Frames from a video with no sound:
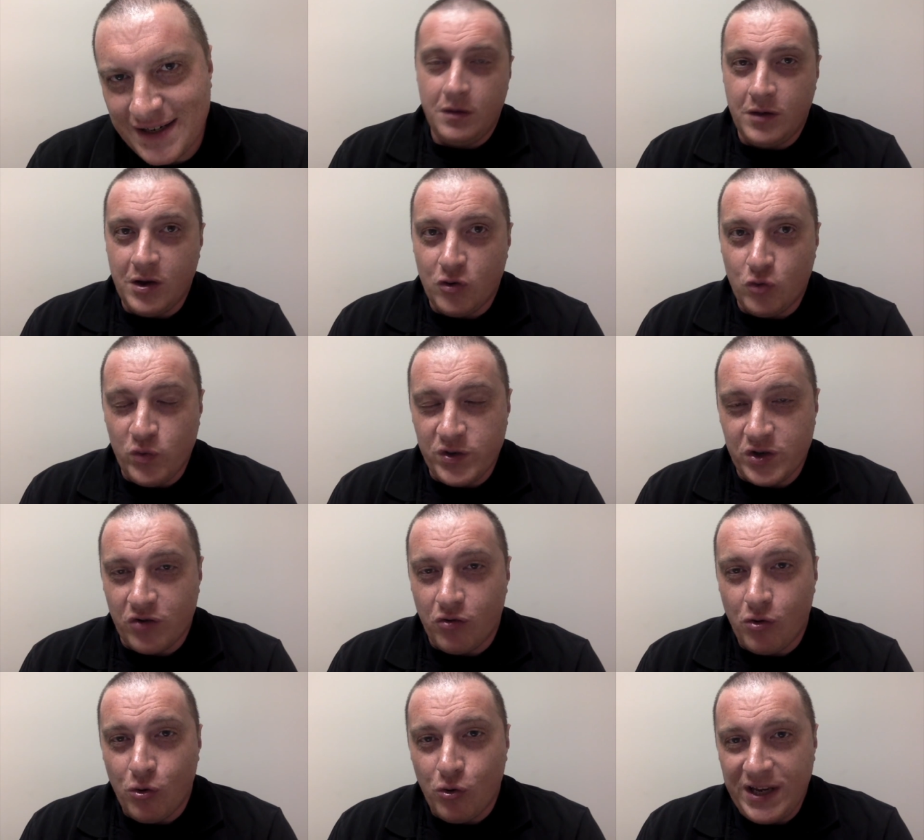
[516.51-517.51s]
There was
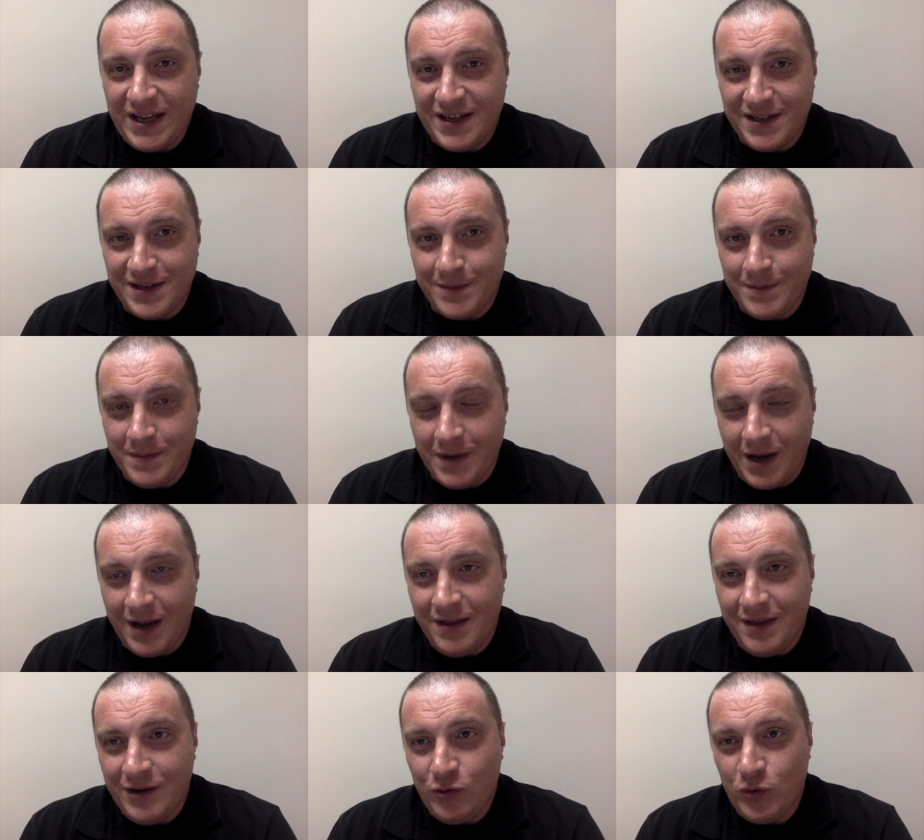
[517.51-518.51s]
cronyism
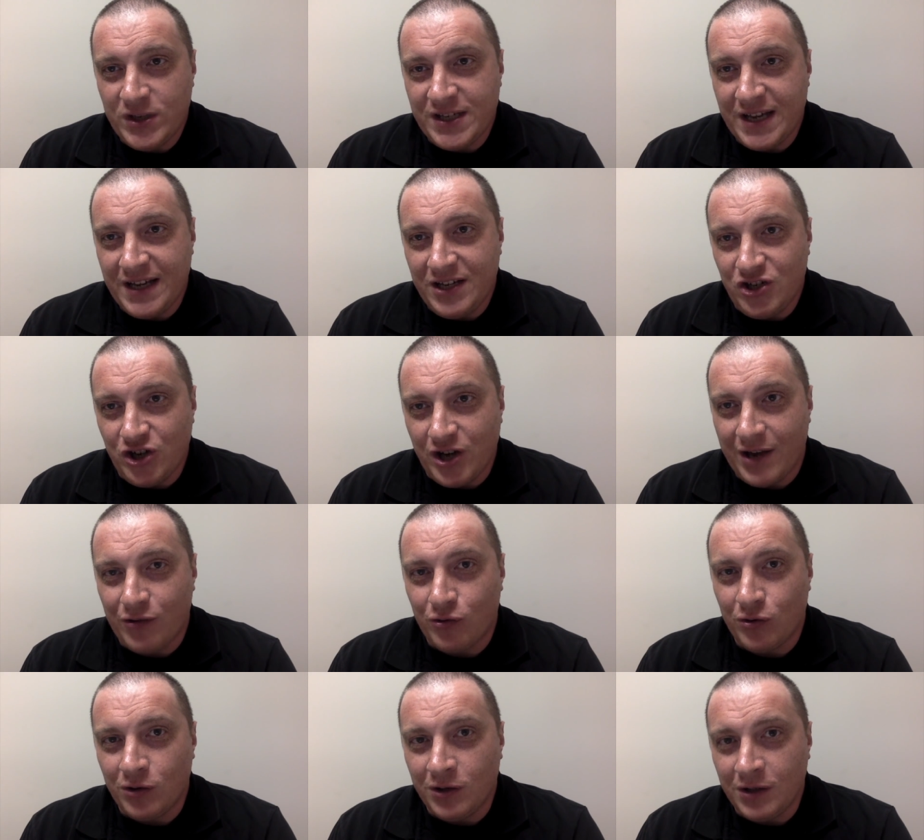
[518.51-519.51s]
and there was a
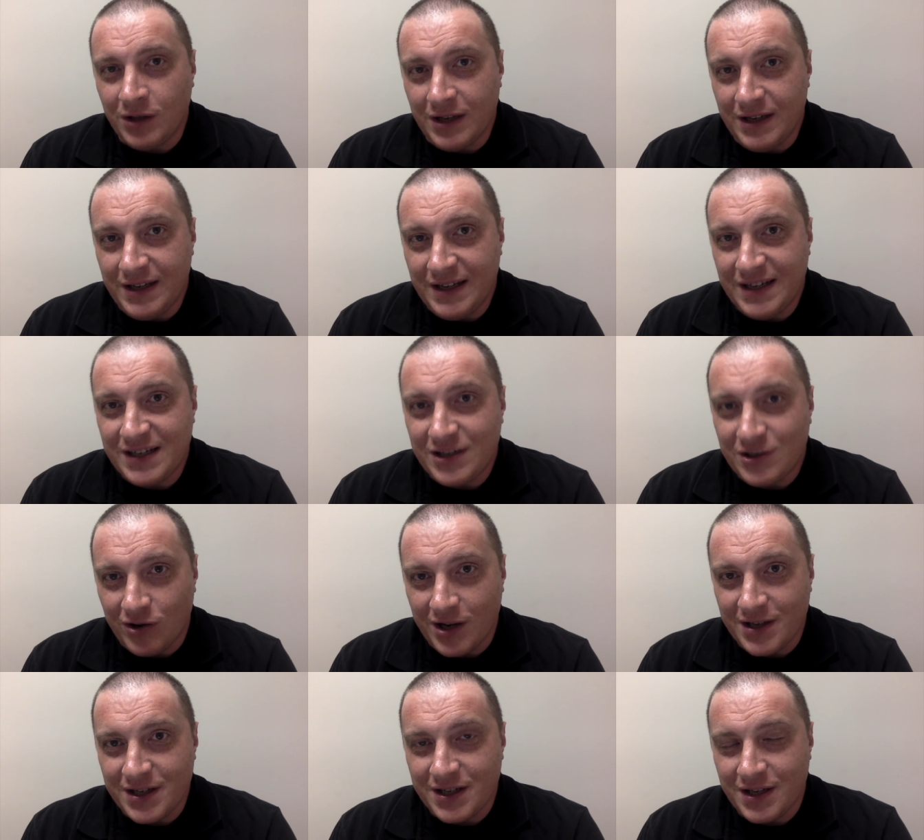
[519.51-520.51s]
general
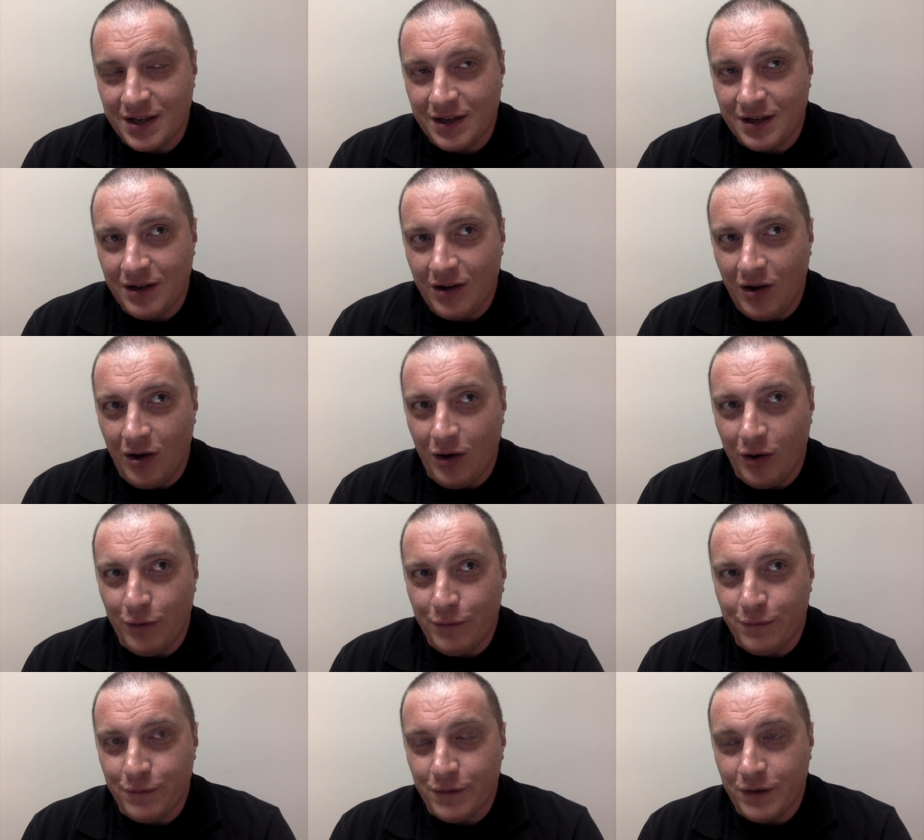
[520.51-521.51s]
distrust
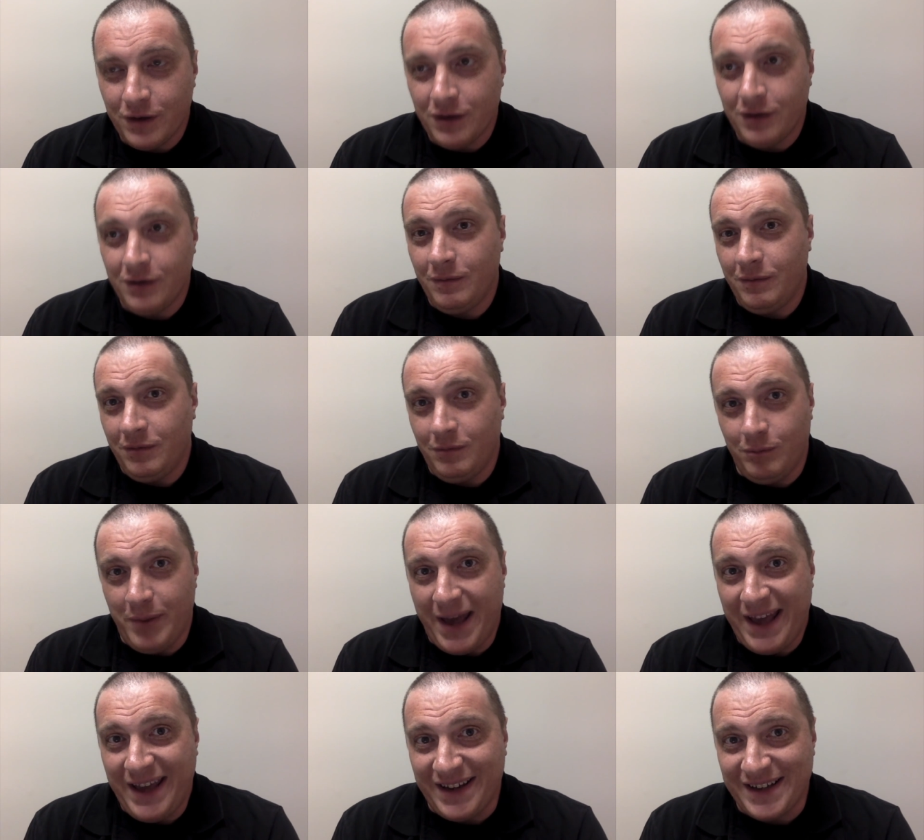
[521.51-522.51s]
of
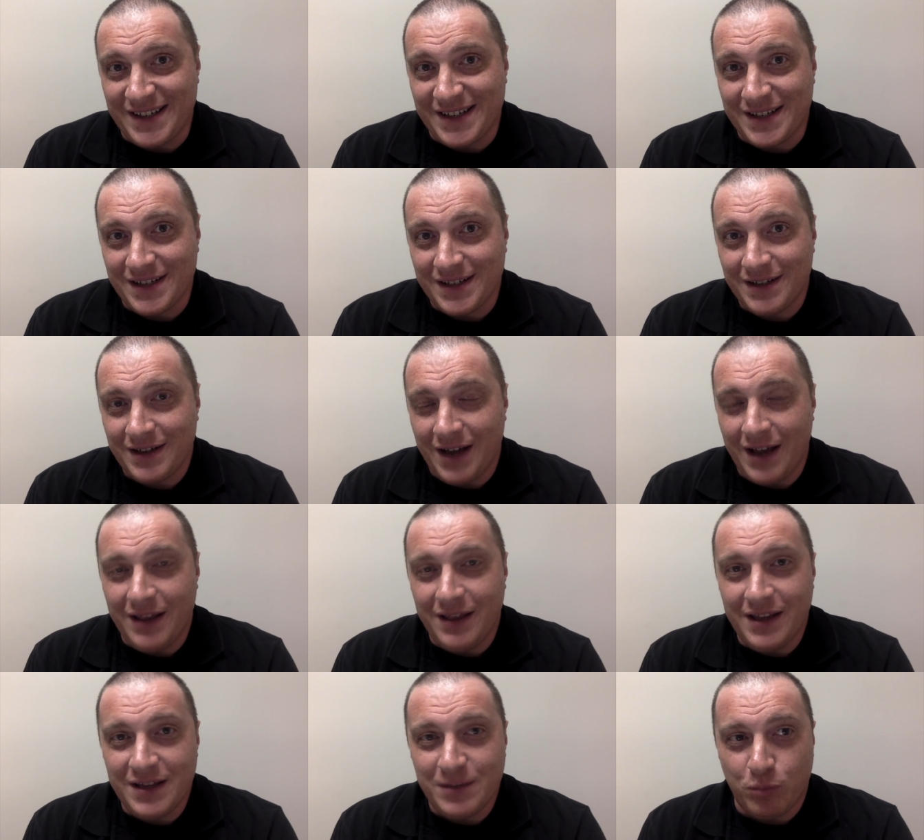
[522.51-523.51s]
banks and
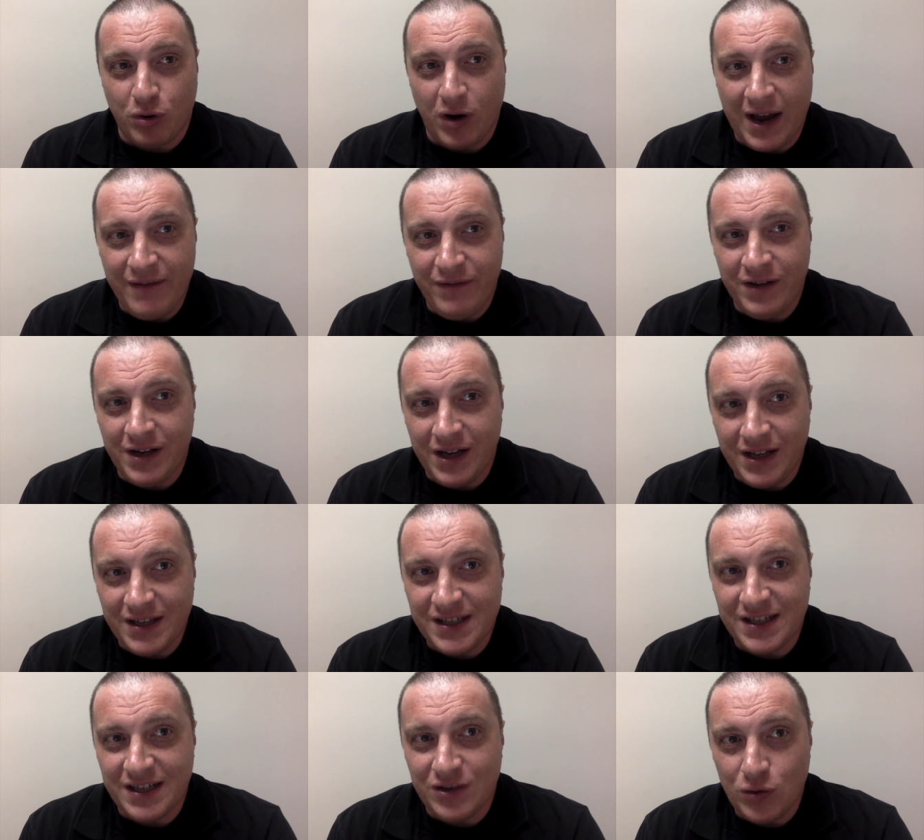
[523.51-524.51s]
this private
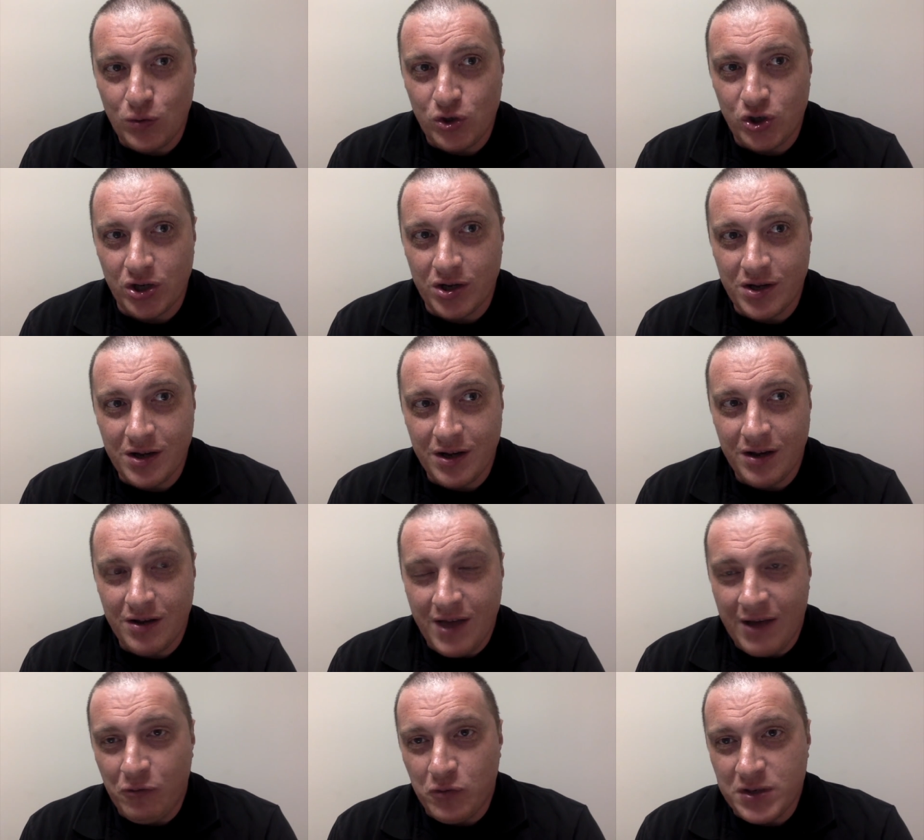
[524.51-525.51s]
institution
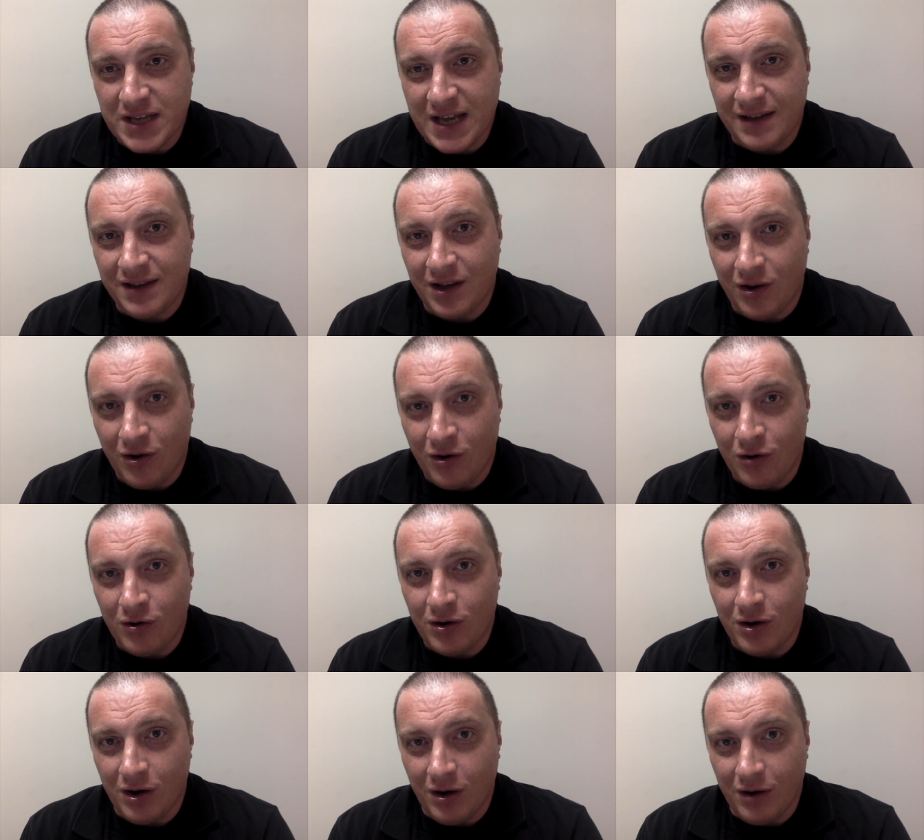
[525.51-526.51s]
that was at the
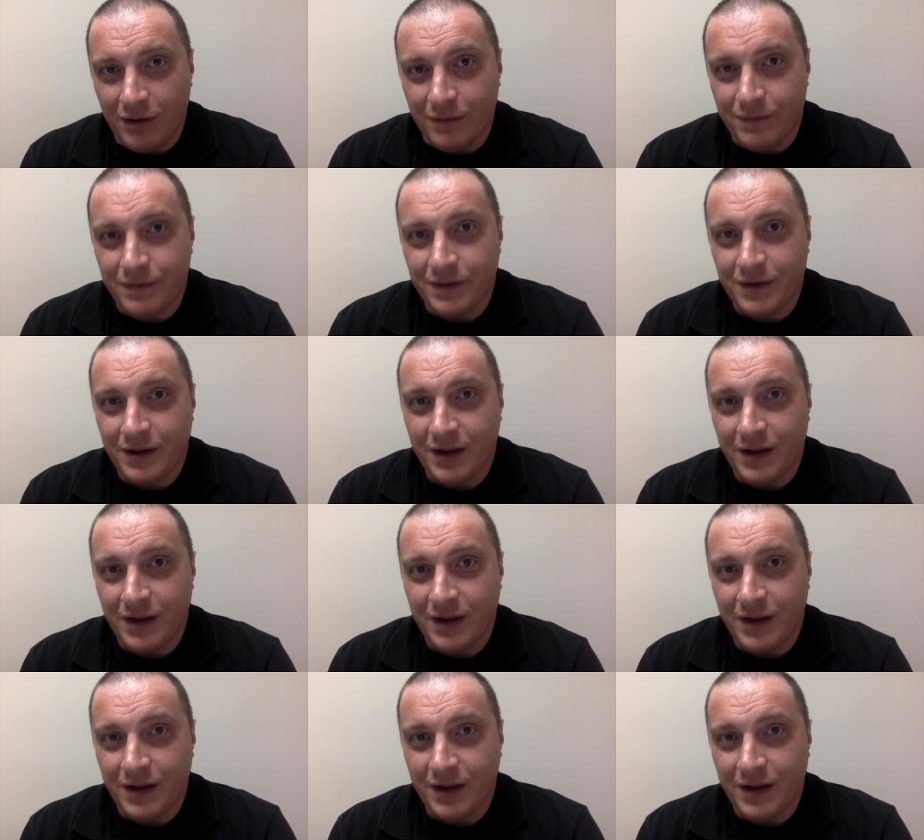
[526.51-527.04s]
heart of